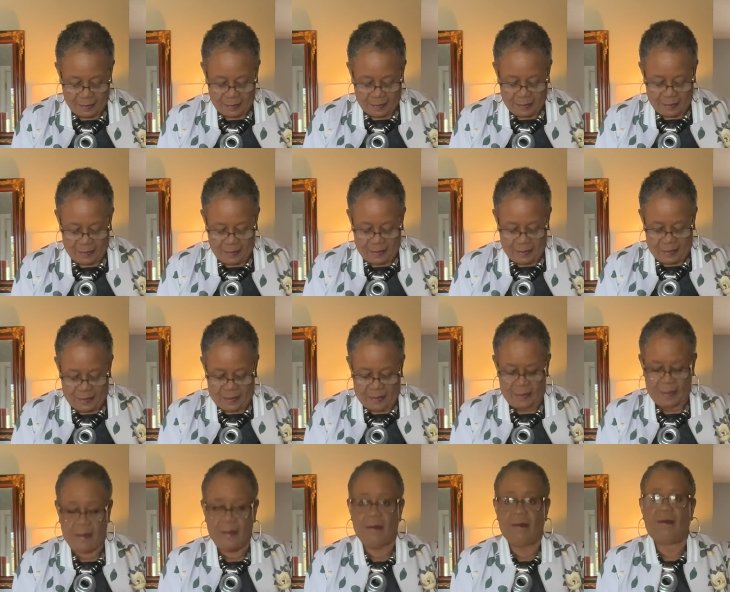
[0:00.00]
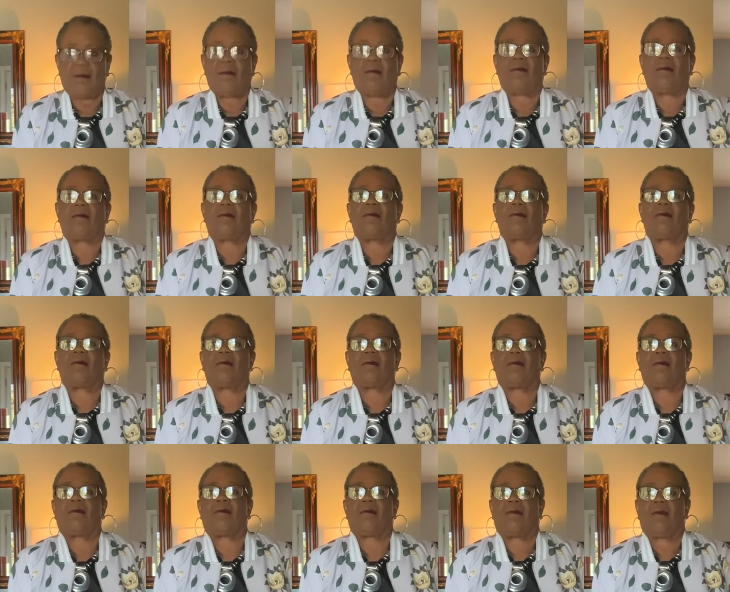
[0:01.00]

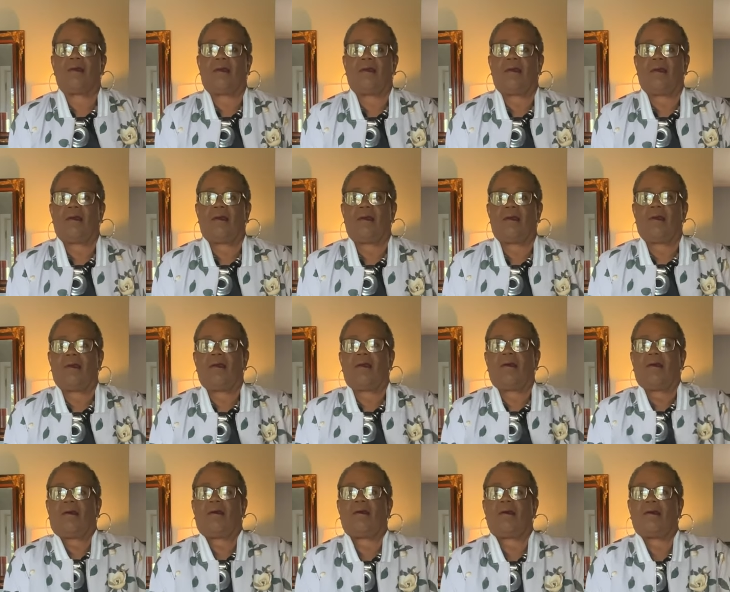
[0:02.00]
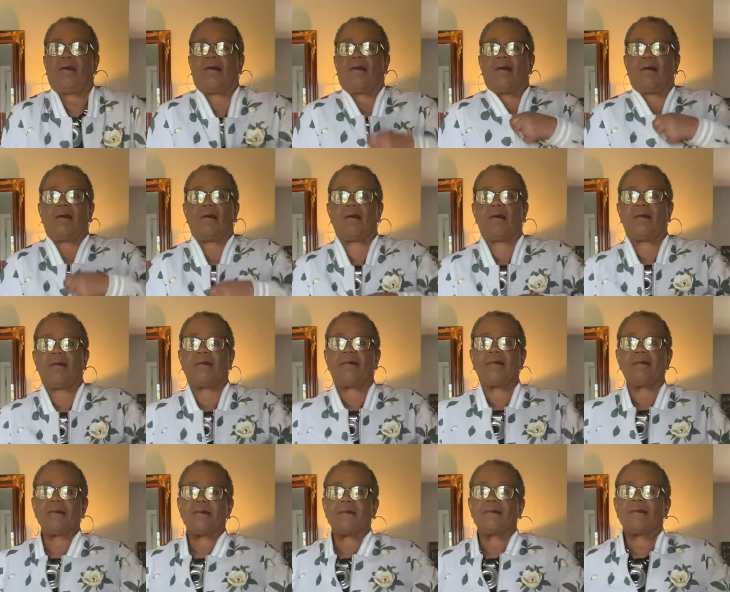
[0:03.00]
No one is speaking in this clip.